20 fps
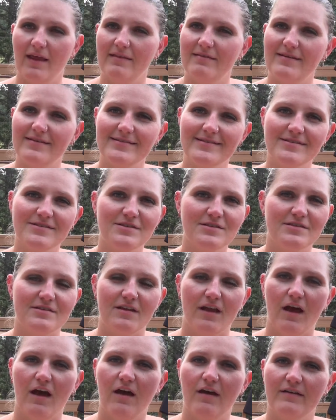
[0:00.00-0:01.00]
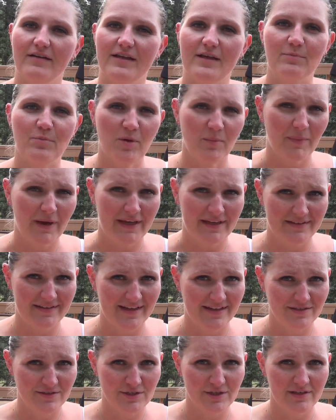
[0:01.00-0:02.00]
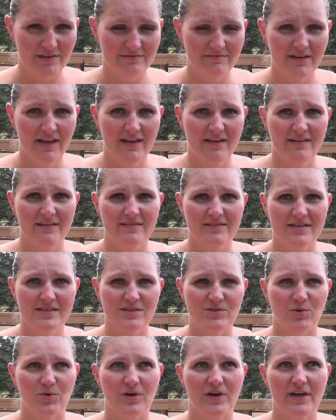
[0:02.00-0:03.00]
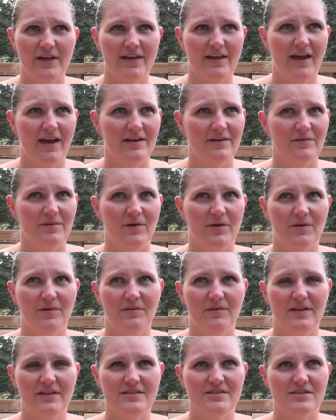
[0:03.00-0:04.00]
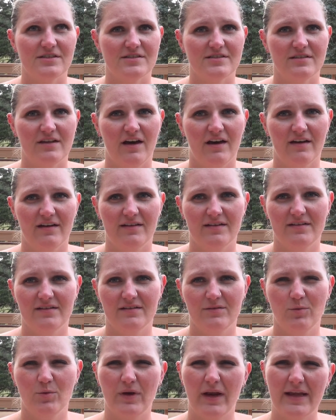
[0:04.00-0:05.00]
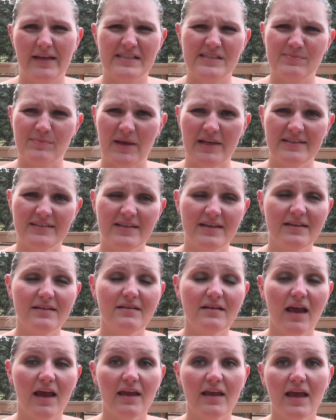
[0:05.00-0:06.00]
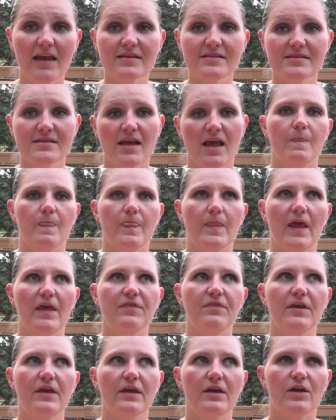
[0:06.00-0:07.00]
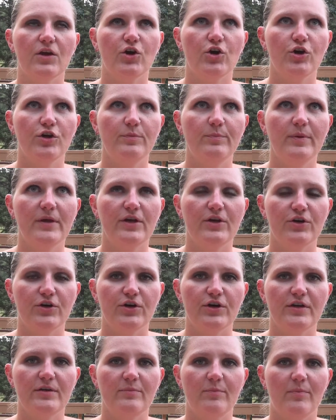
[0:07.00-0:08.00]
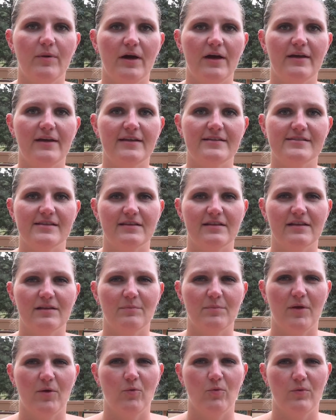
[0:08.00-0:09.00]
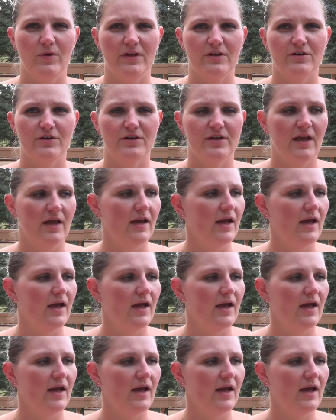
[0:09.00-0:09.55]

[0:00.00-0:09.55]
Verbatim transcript: This is just not keeping my attention. The story, I don't know, it's just not what I expected, I guess. I think it could be good, but it's a little bit weird.